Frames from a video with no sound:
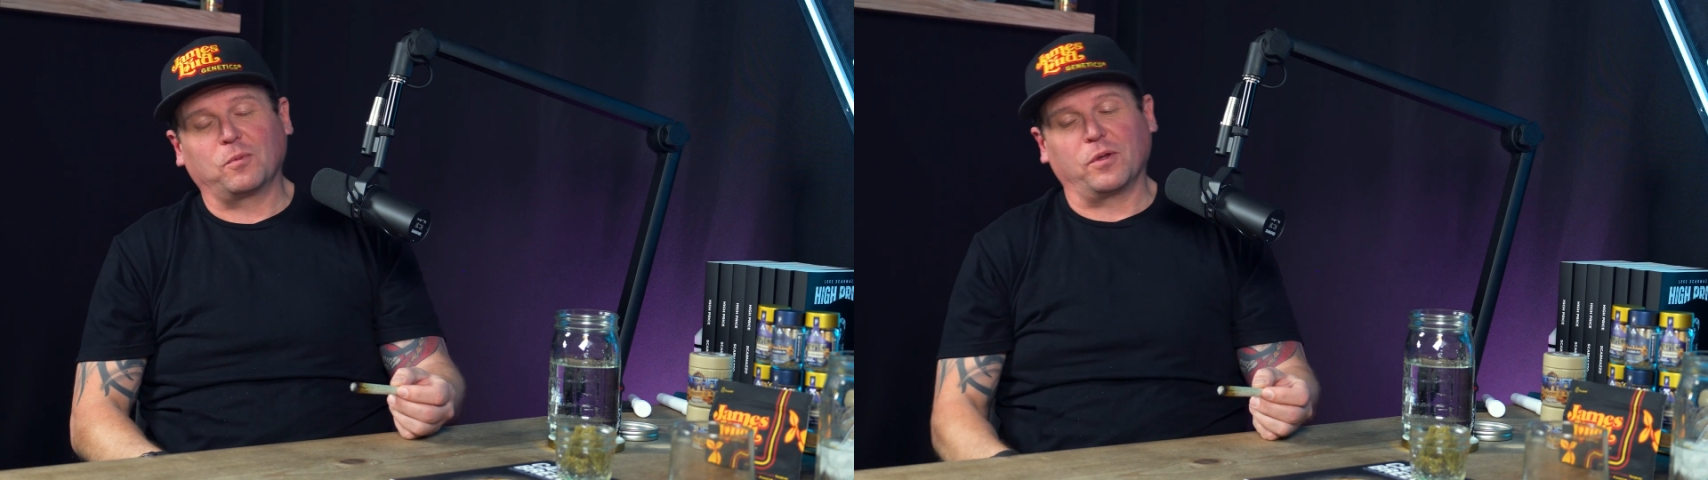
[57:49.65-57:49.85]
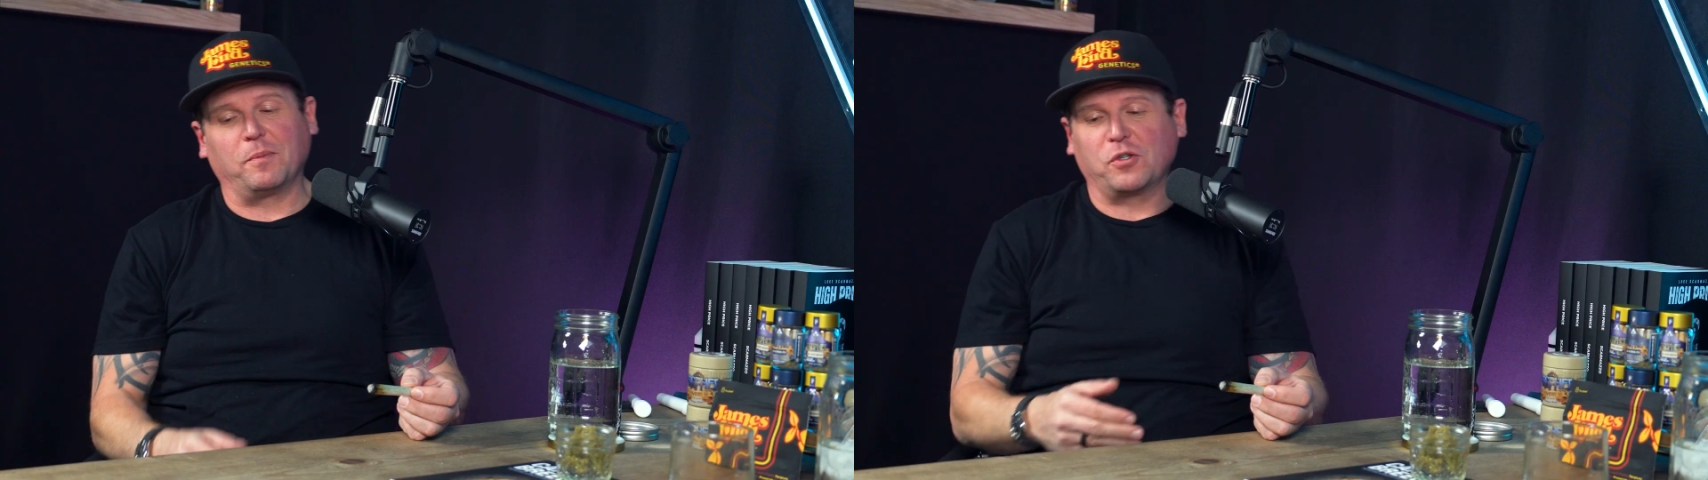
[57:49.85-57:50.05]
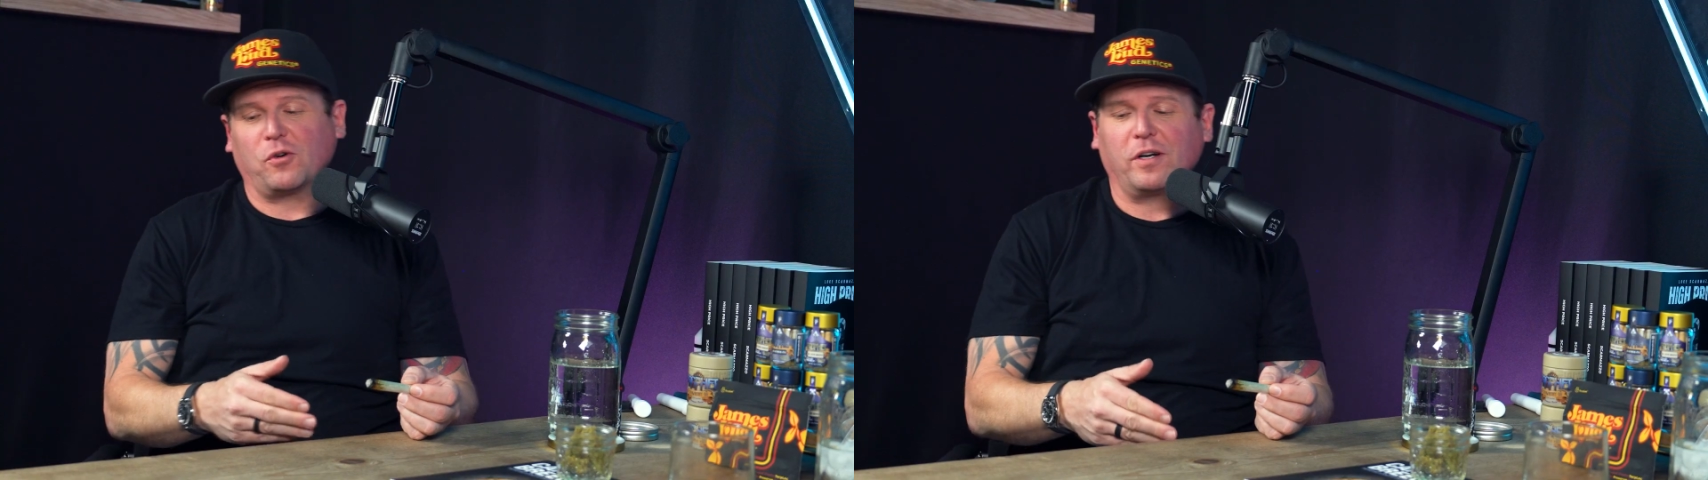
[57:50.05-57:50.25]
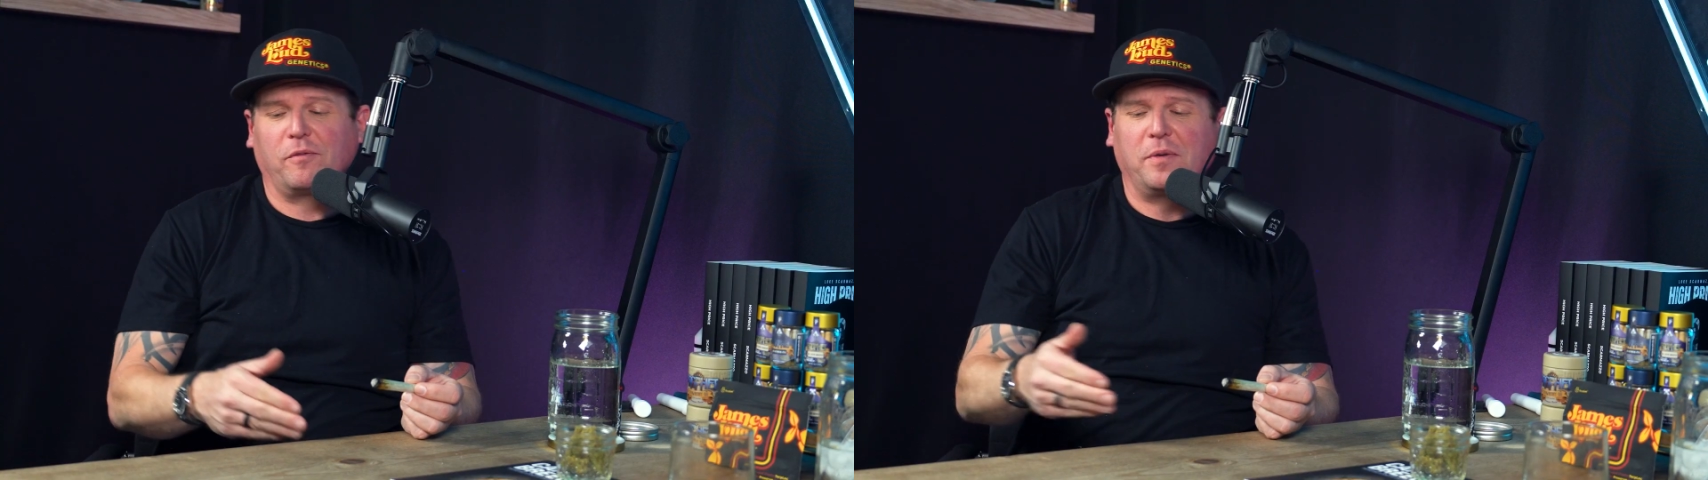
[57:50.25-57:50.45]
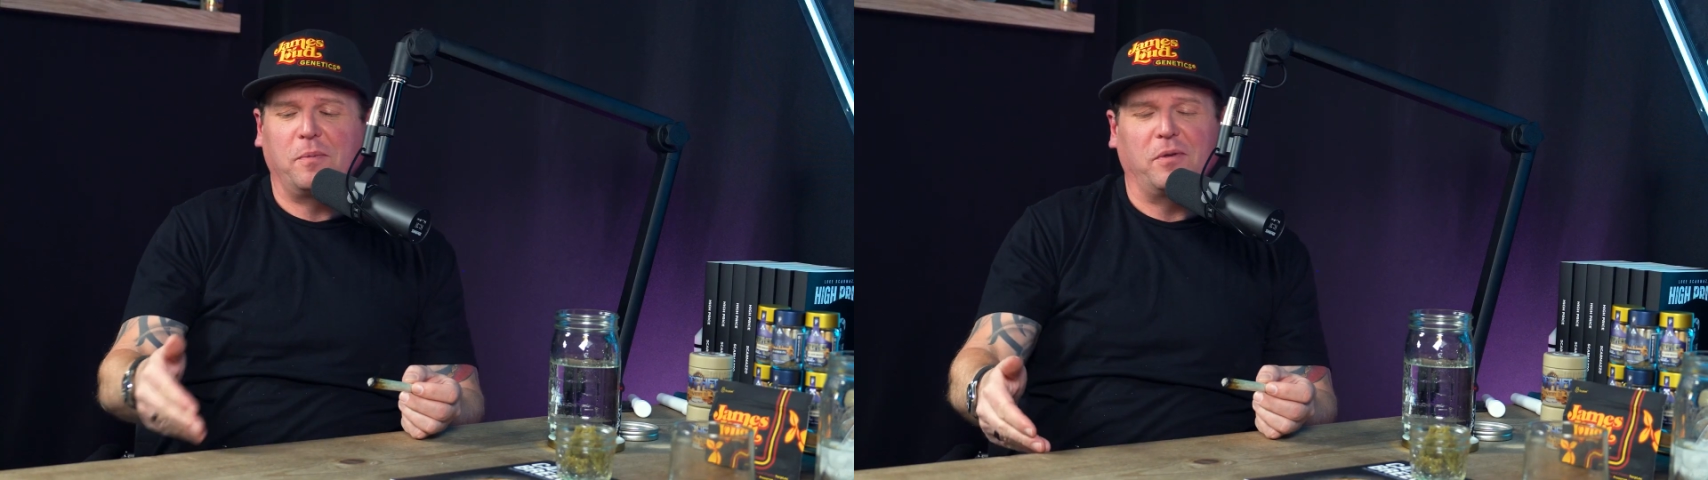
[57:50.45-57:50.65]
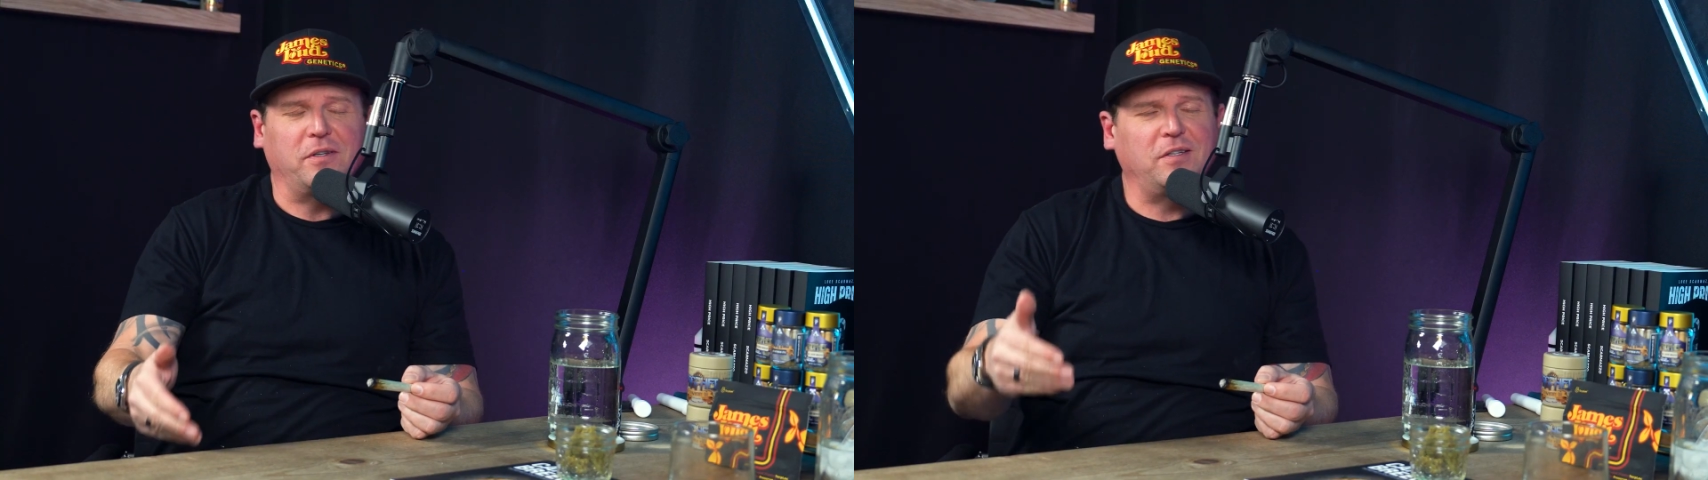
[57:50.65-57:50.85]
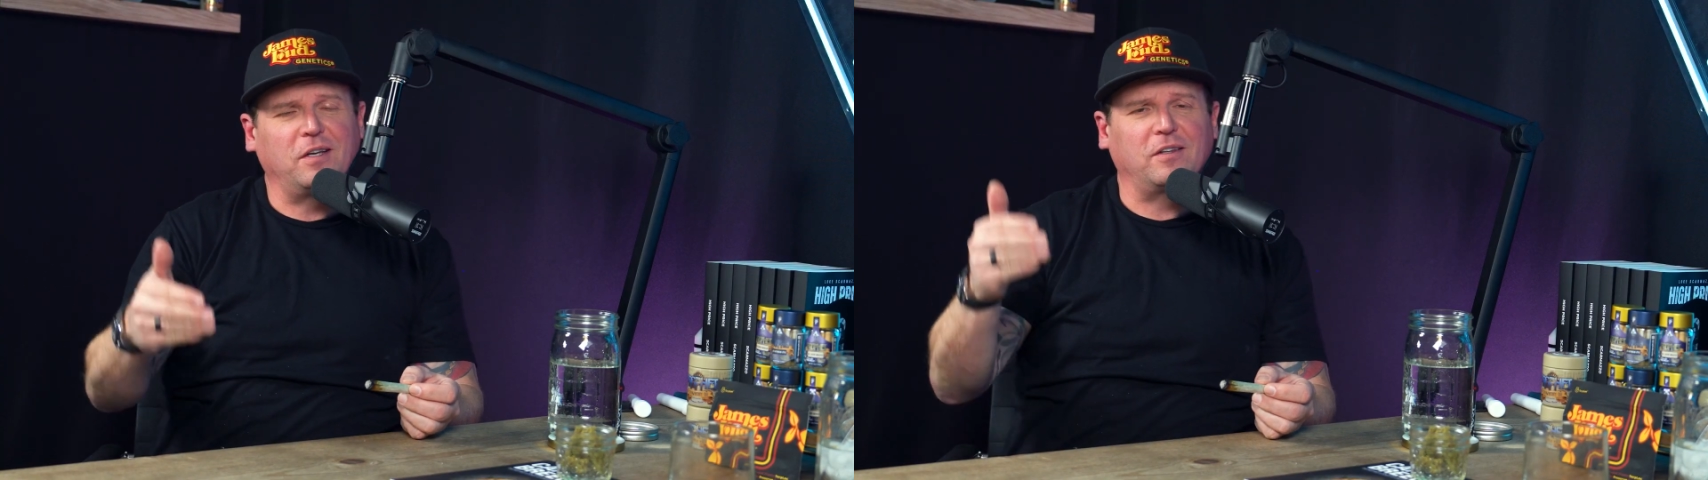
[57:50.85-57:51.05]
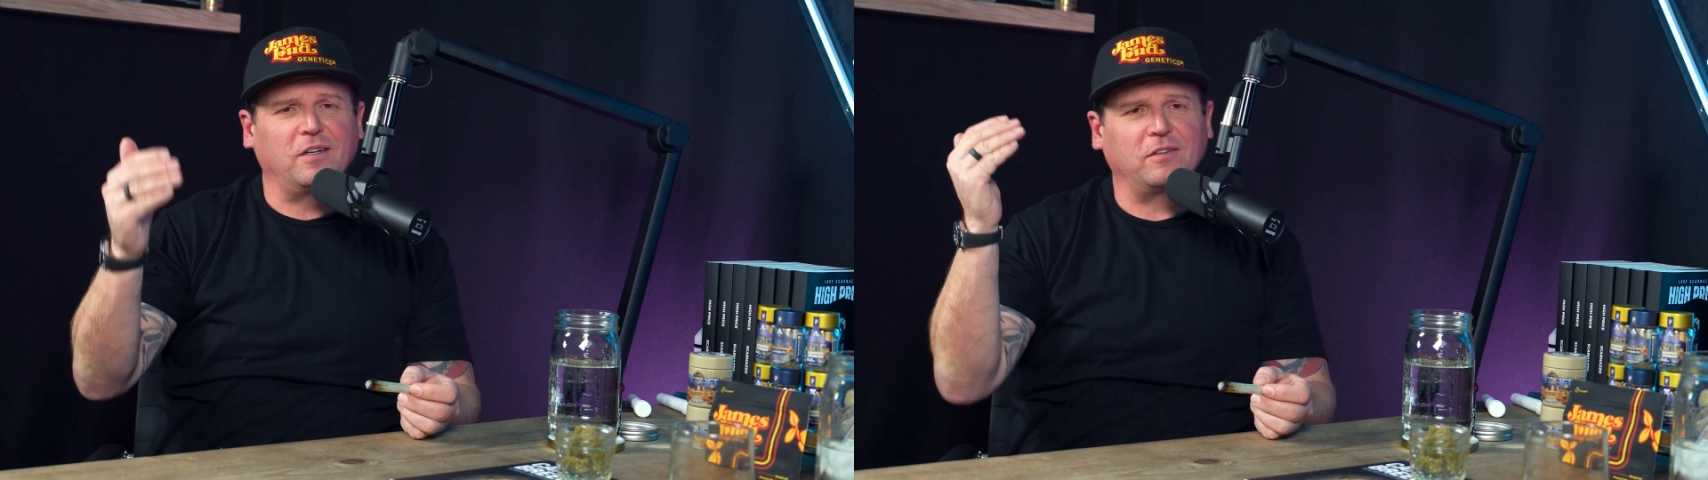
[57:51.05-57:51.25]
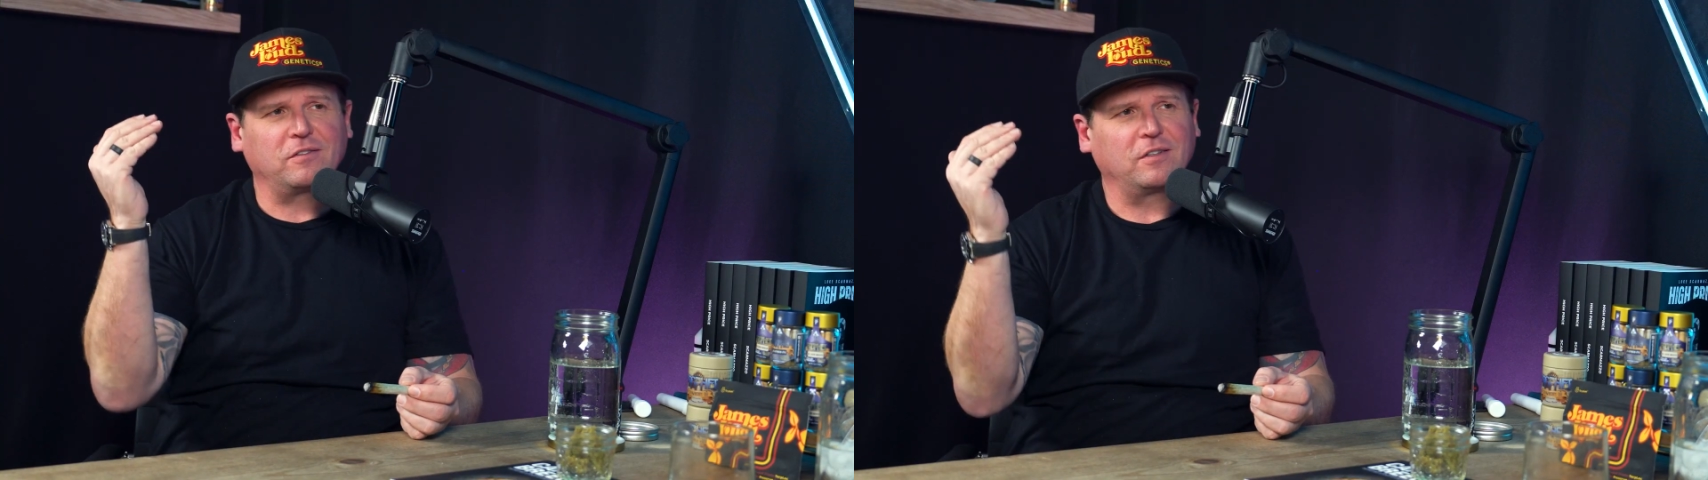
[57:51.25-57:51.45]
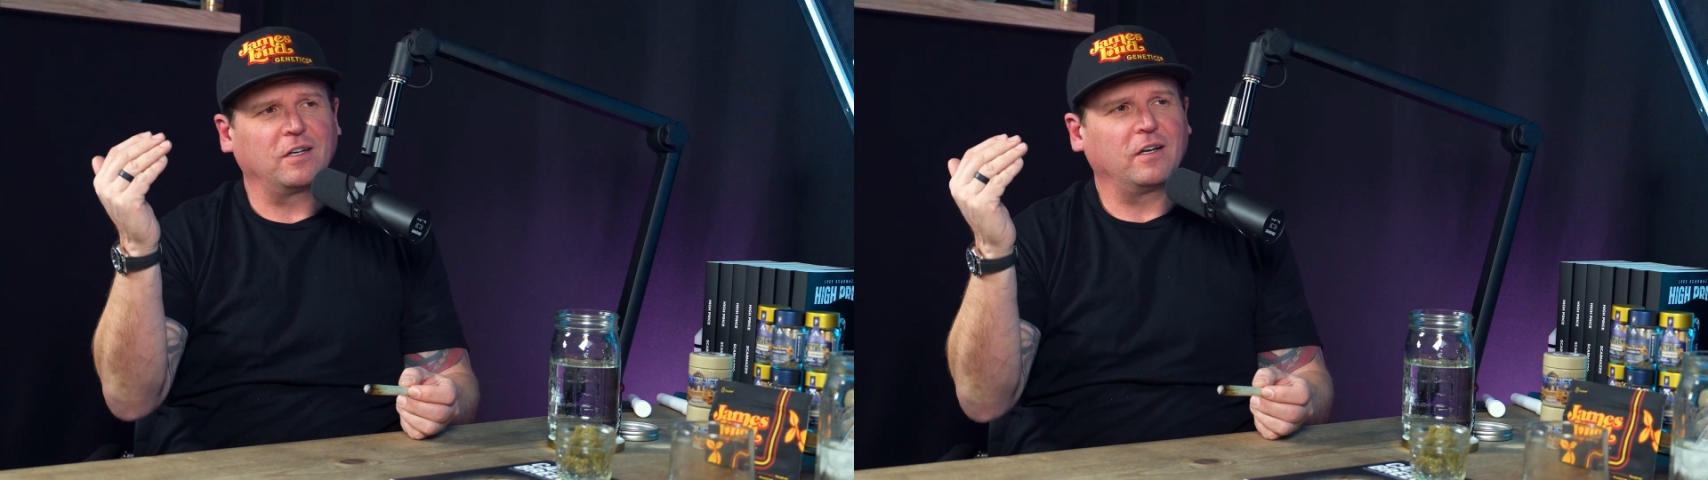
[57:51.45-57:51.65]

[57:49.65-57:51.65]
Well, the majority of people that take this,